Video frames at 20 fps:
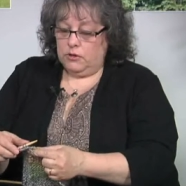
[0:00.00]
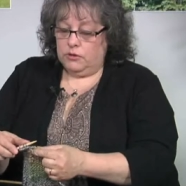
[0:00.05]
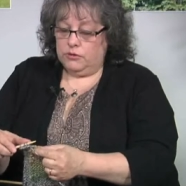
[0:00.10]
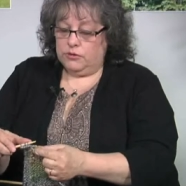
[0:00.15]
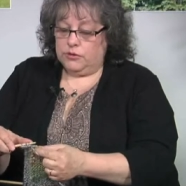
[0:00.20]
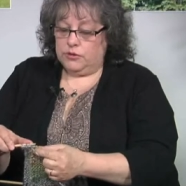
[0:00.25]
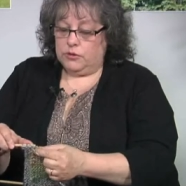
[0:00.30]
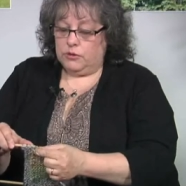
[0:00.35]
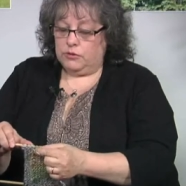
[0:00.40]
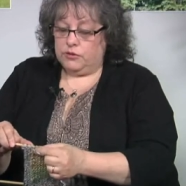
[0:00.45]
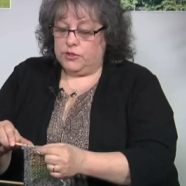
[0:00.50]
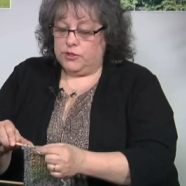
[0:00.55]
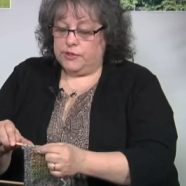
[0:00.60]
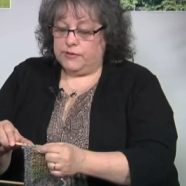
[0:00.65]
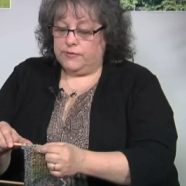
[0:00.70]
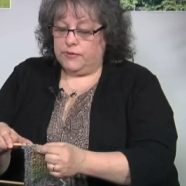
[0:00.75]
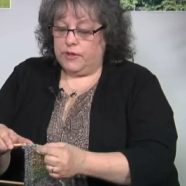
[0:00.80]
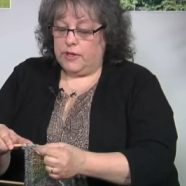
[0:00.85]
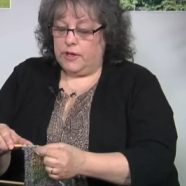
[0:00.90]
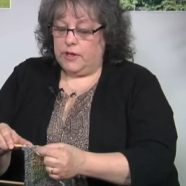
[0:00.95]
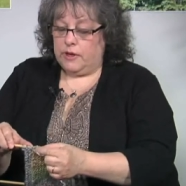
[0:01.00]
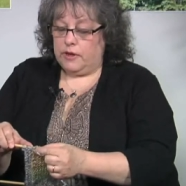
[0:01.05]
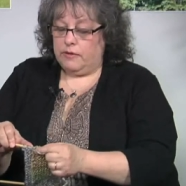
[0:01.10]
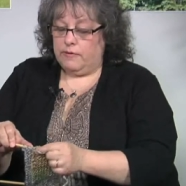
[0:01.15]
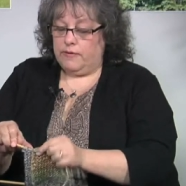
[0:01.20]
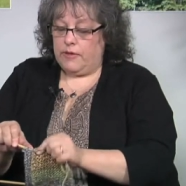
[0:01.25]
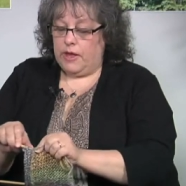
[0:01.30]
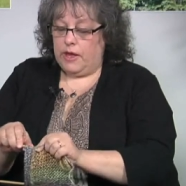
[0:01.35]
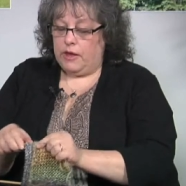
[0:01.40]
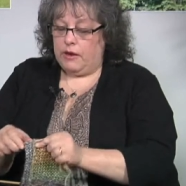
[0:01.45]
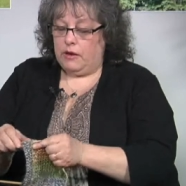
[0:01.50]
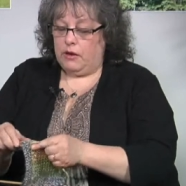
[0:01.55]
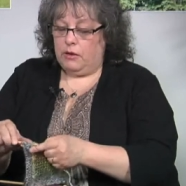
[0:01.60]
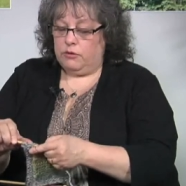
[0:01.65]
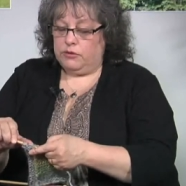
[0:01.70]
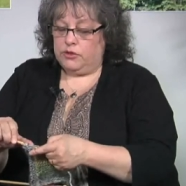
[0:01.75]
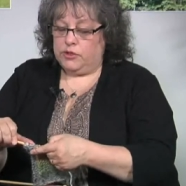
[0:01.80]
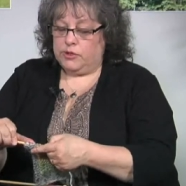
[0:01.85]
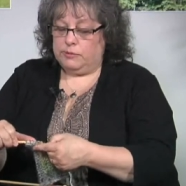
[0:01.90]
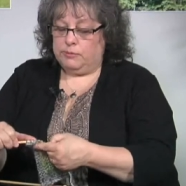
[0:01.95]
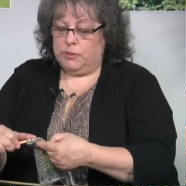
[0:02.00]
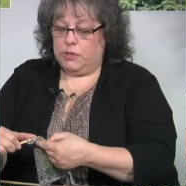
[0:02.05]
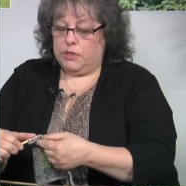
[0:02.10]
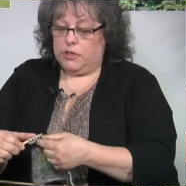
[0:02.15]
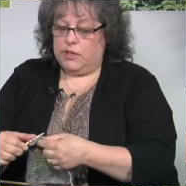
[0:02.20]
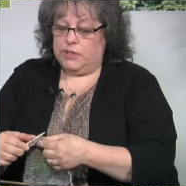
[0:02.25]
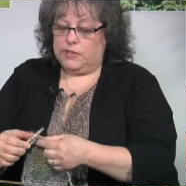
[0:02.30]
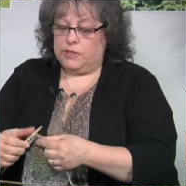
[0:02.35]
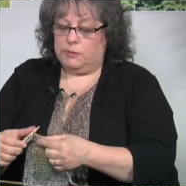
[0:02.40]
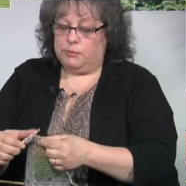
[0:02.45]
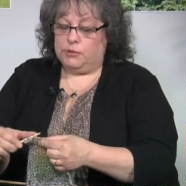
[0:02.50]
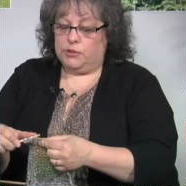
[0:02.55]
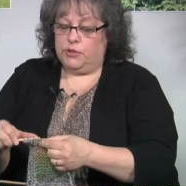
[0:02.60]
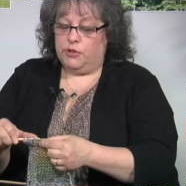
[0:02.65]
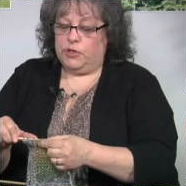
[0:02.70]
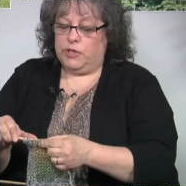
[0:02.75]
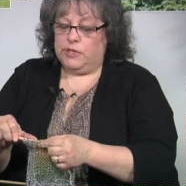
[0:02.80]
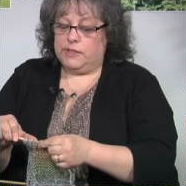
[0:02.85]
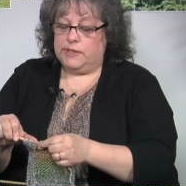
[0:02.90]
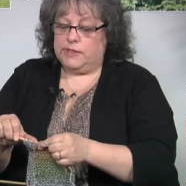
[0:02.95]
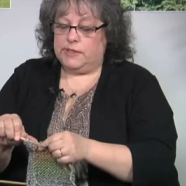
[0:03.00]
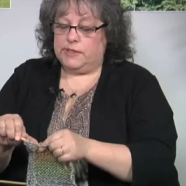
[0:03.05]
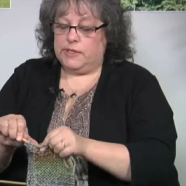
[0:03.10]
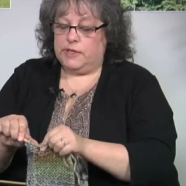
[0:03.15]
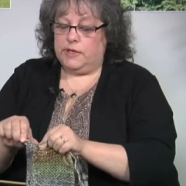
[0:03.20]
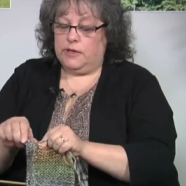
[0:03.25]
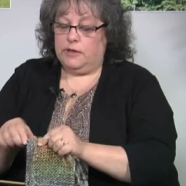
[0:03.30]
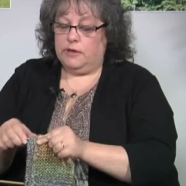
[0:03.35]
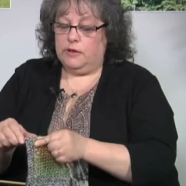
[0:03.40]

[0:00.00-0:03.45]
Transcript: So just for the heck of that, I'll just pick these up so you can see.